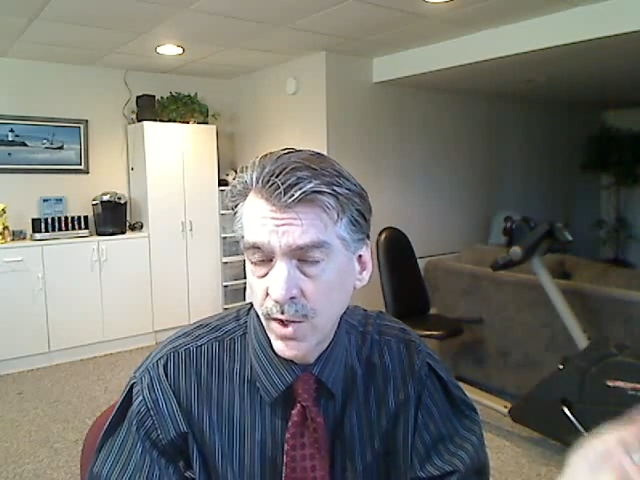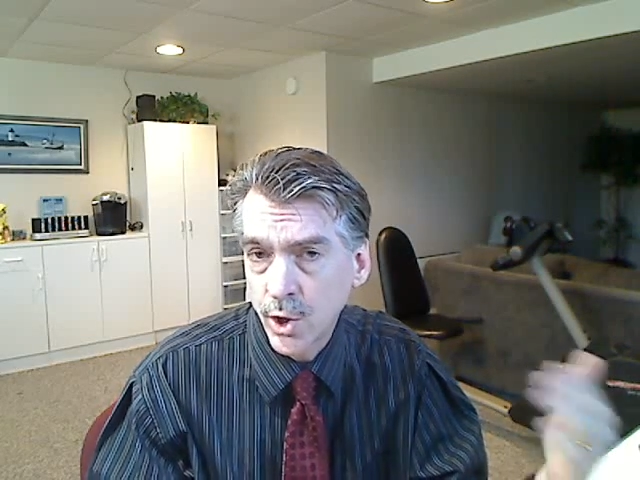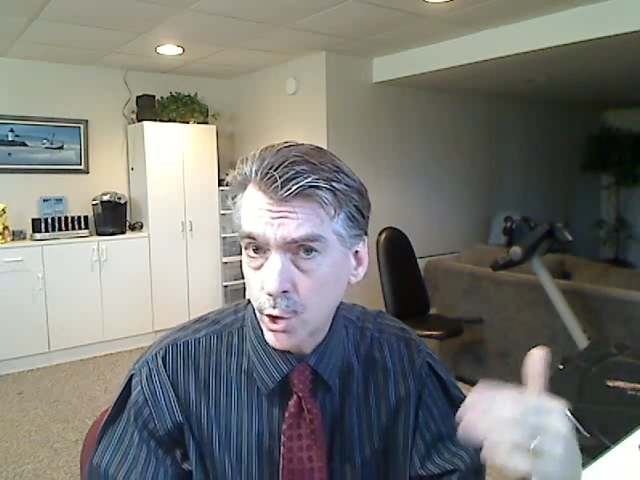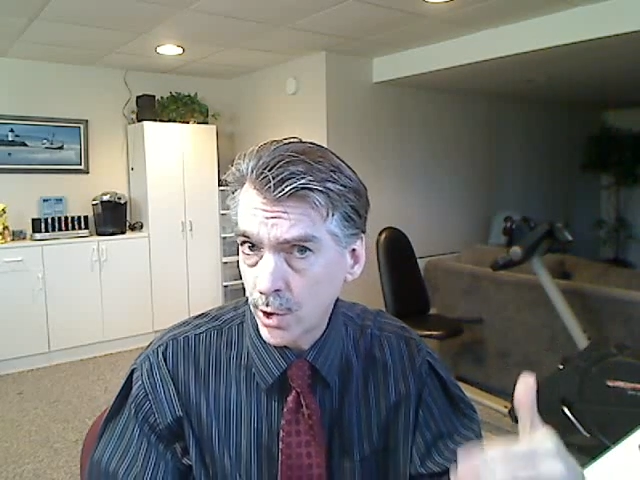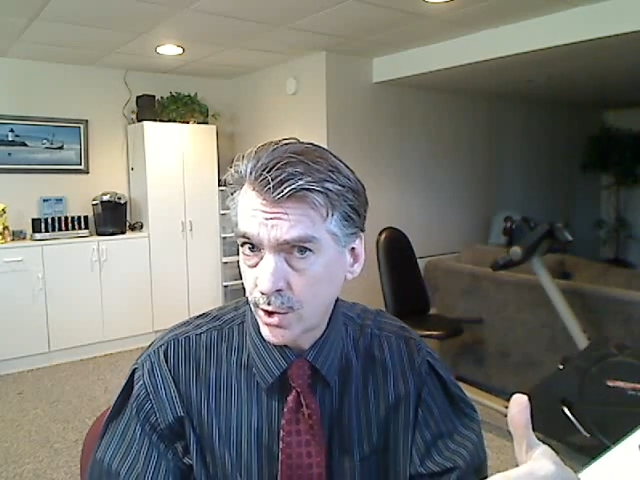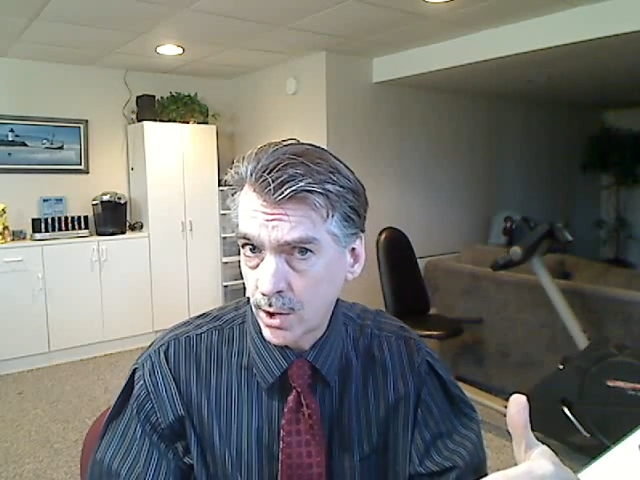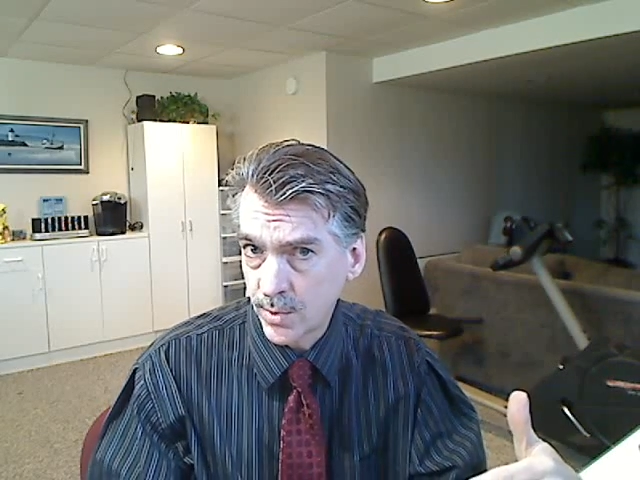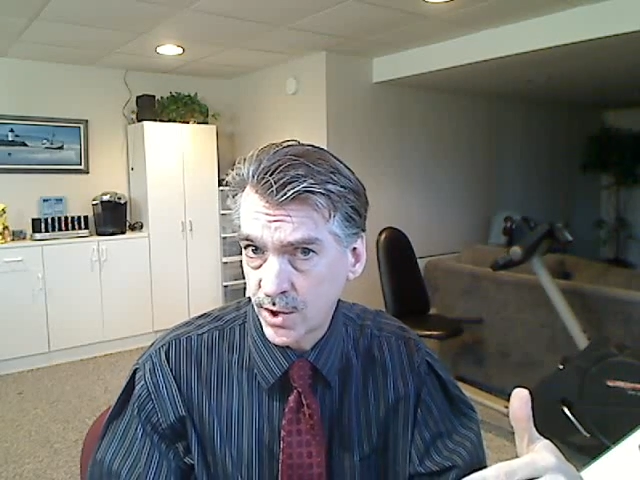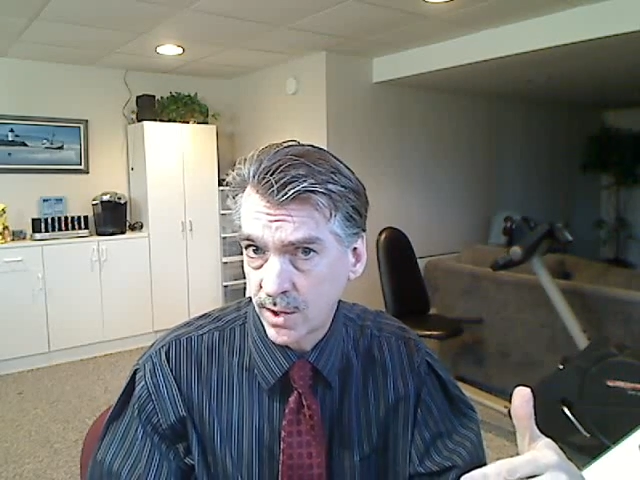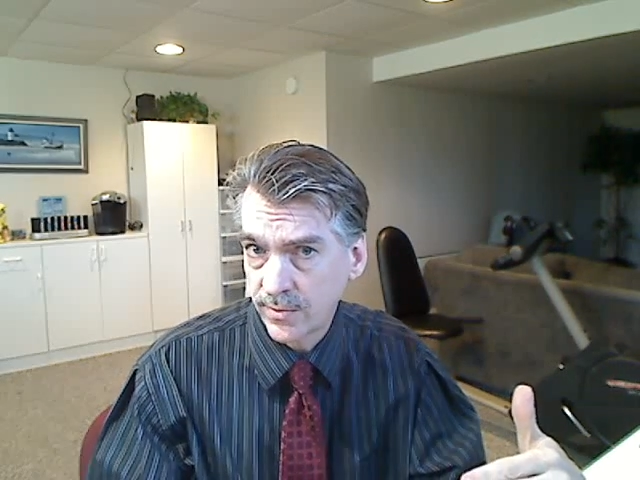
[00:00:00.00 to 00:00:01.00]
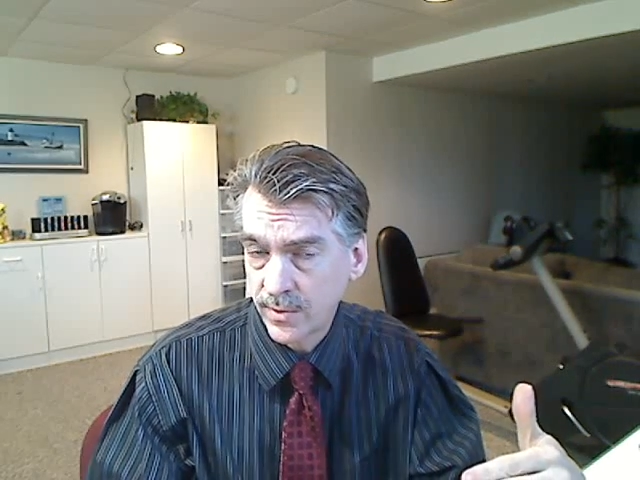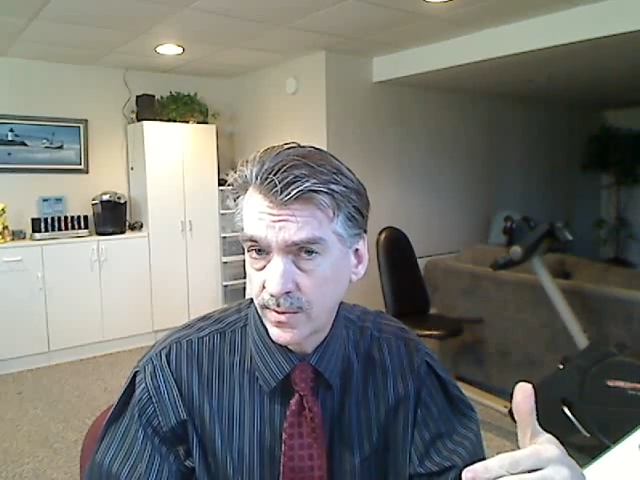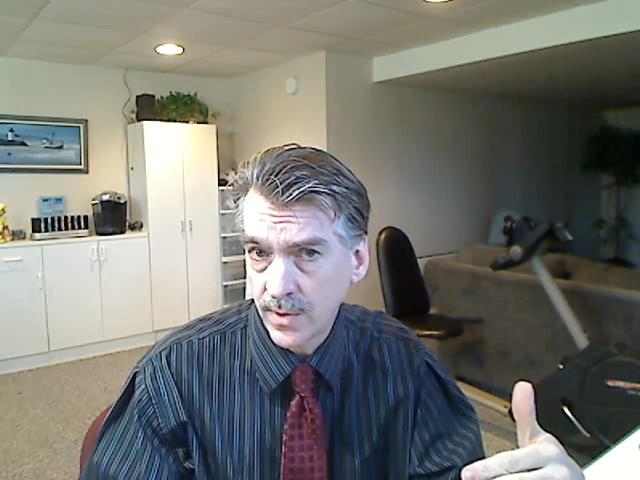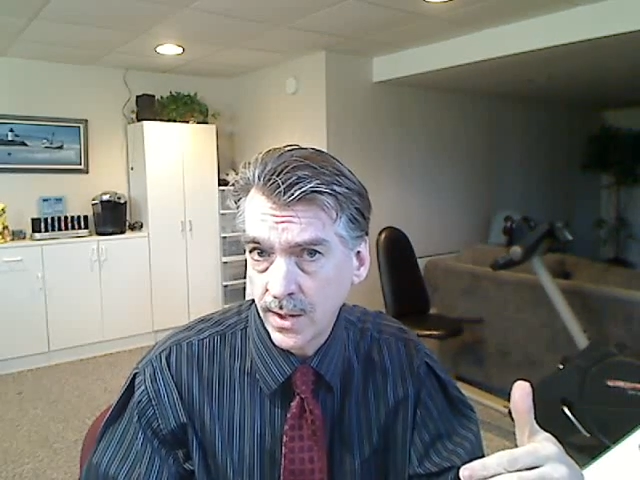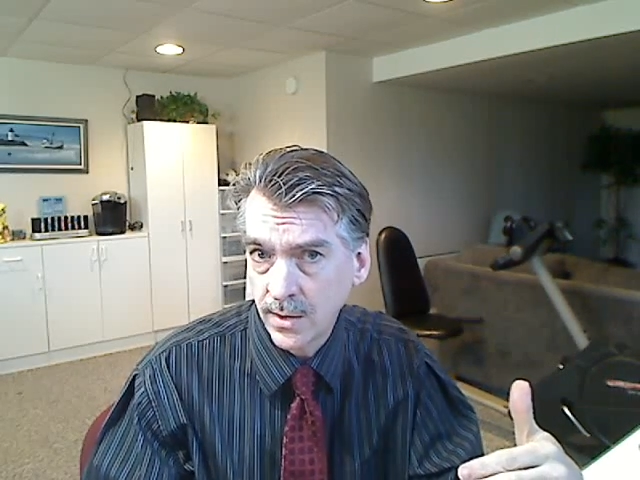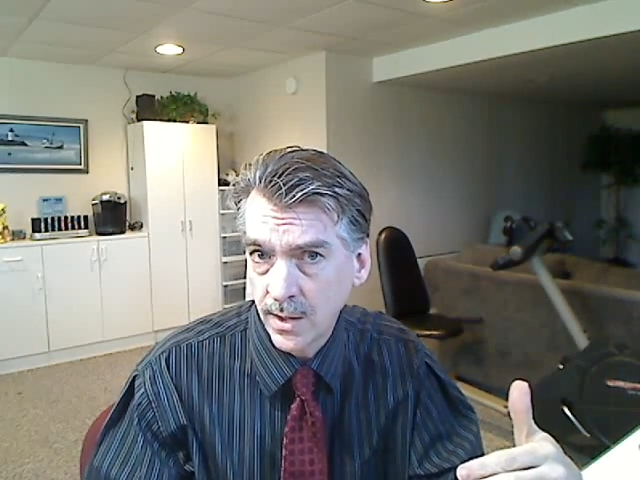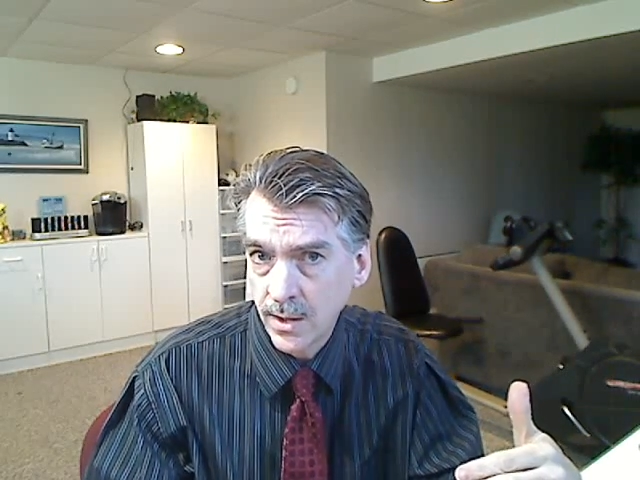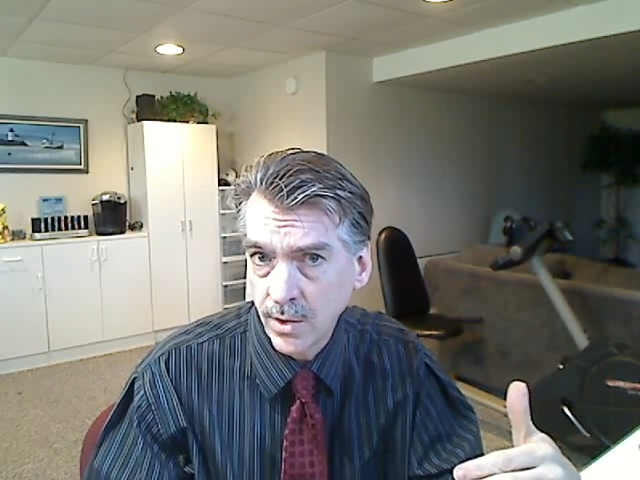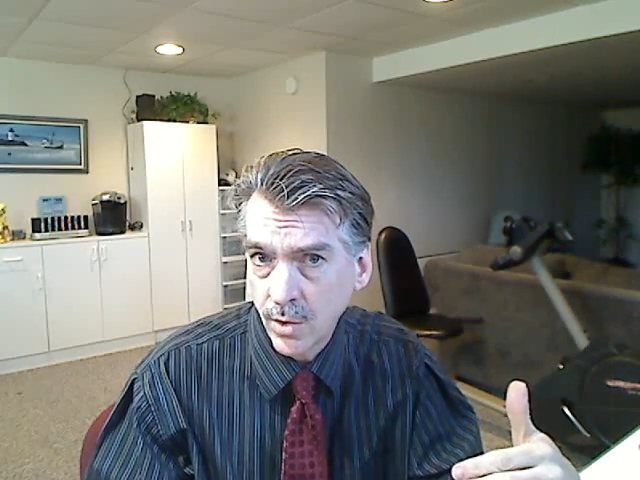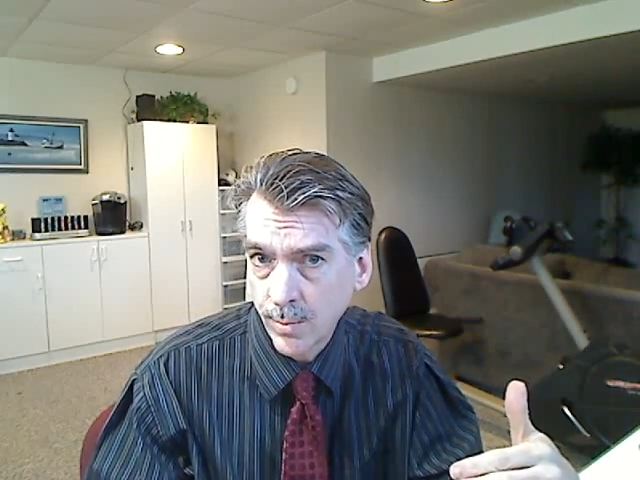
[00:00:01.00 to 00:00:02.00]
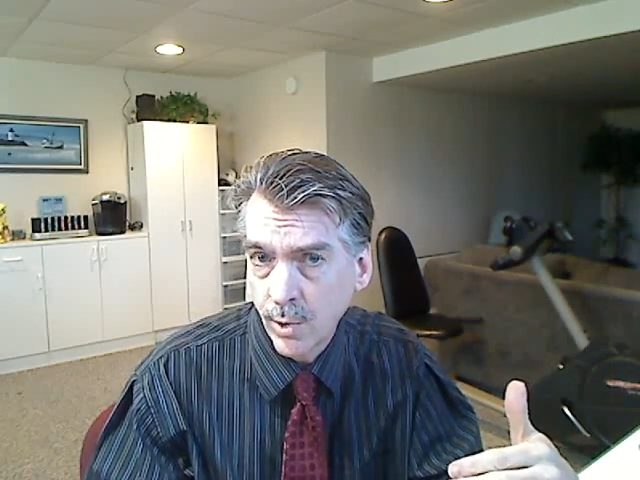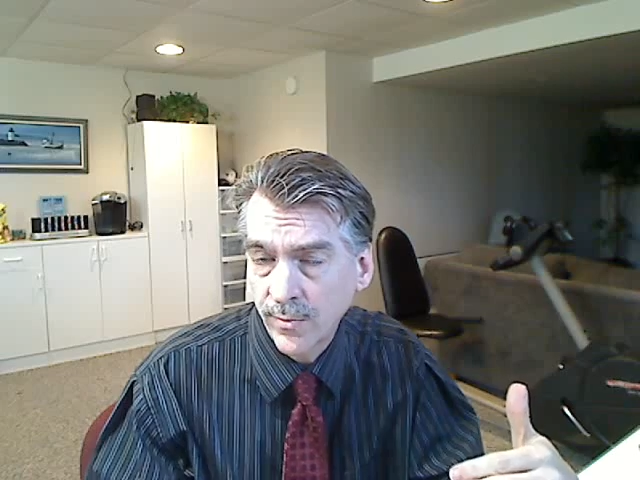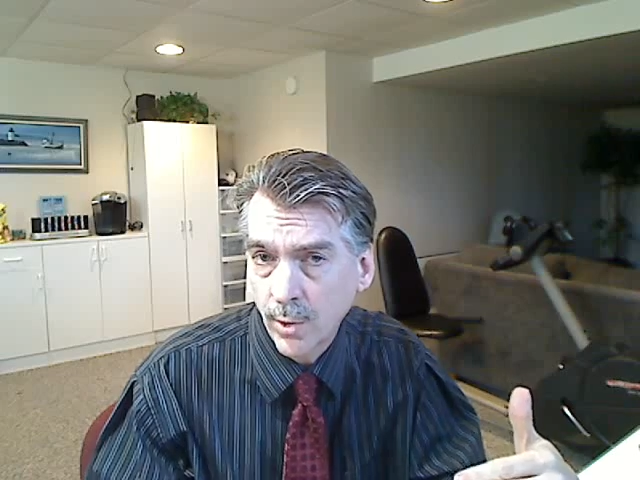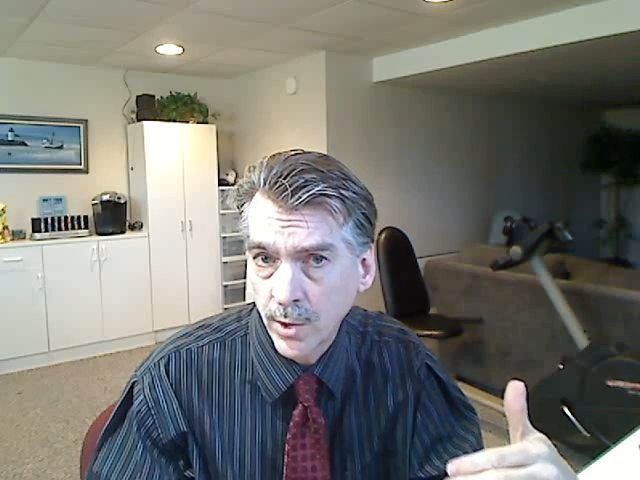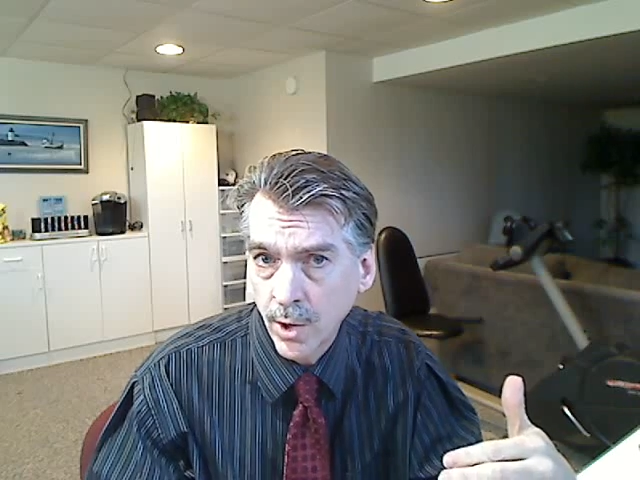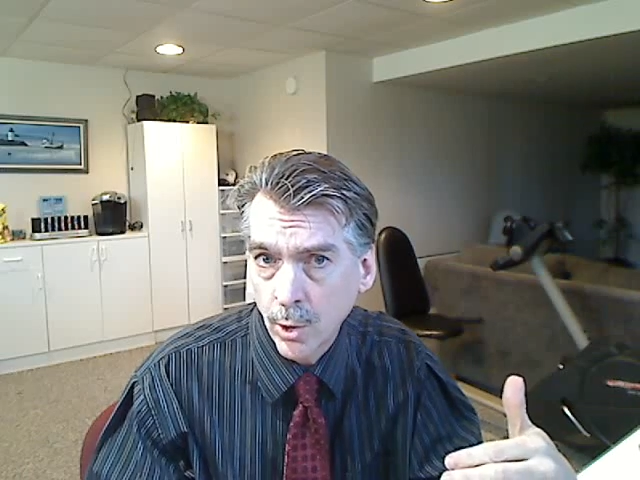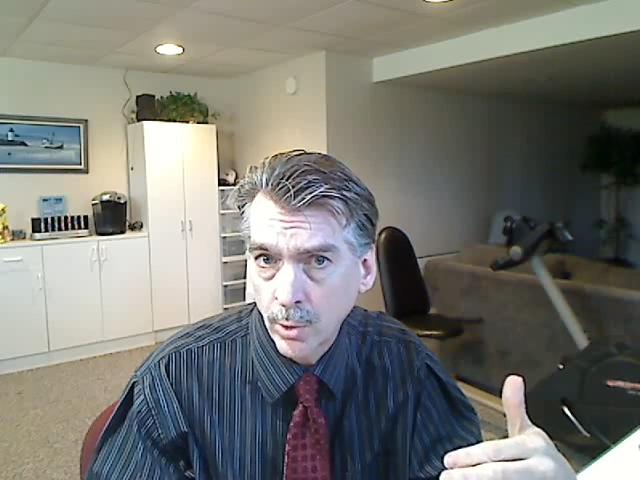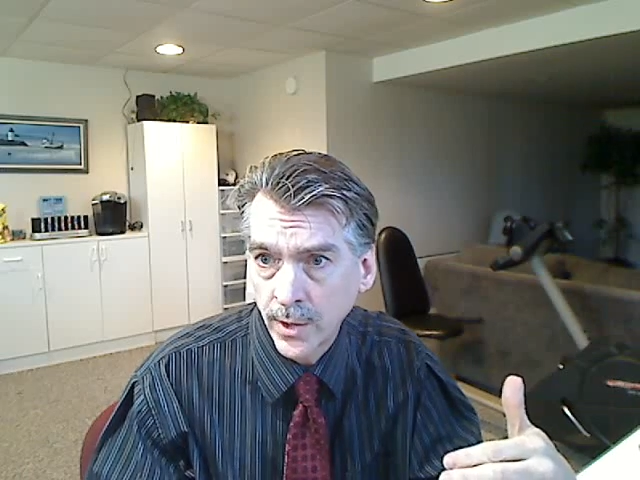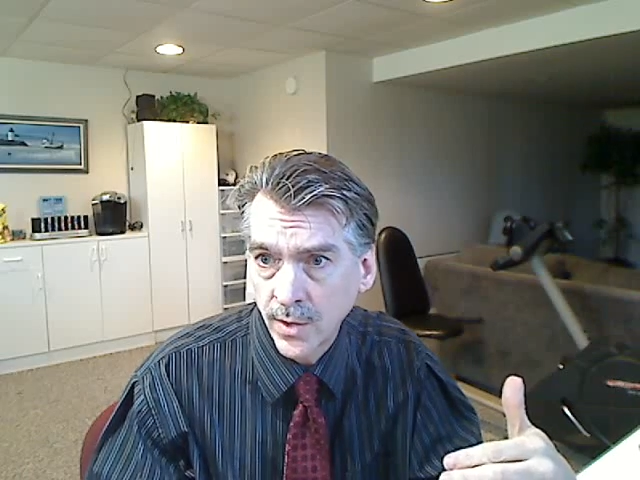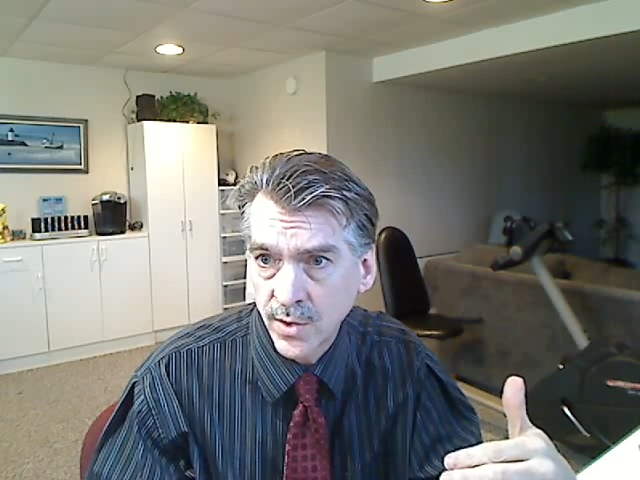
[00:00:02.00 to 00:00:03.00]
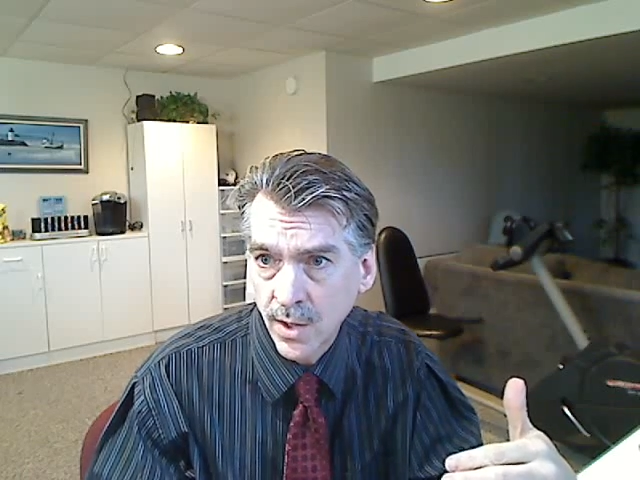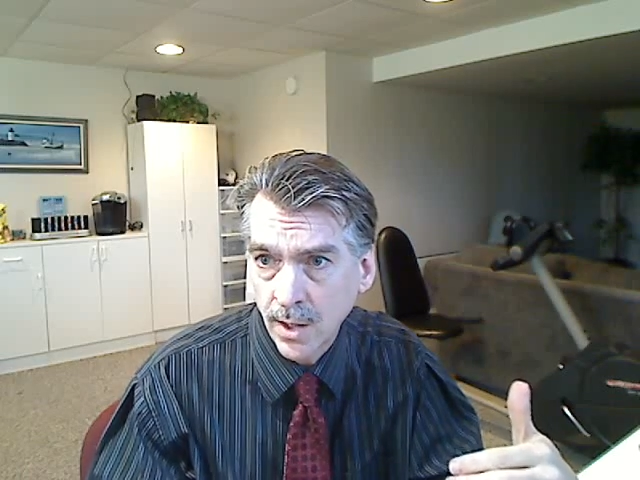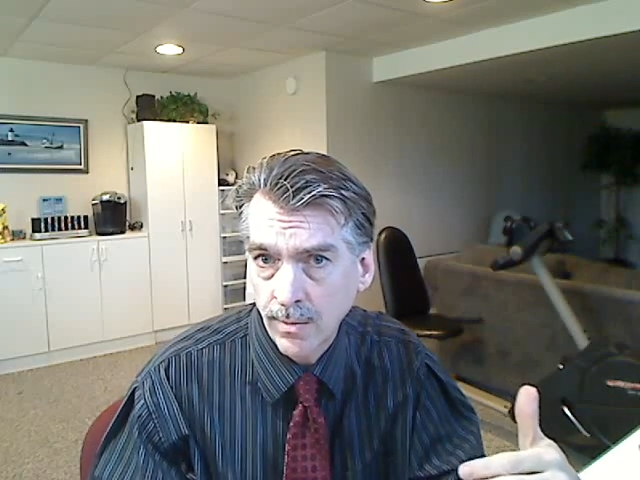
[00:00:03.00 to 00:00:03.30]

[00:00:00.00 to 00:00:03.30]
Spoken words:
short-term shift in your portfolio holdings